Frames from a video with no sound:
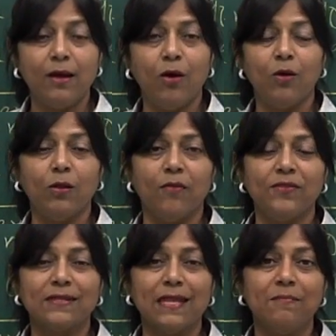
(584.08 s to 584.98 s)
They're all of
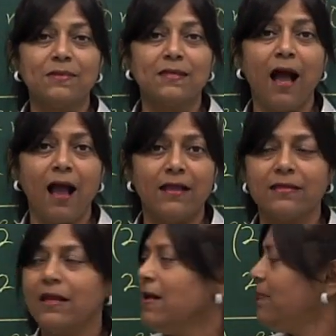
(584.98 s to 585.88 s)
the same
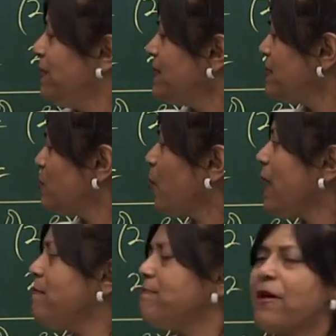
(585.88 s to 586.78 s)
size. This is
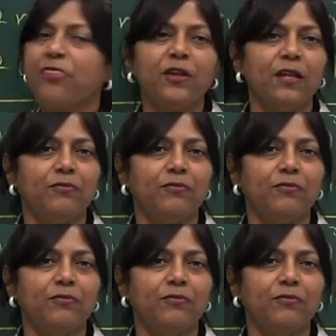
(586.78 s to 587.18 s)
one method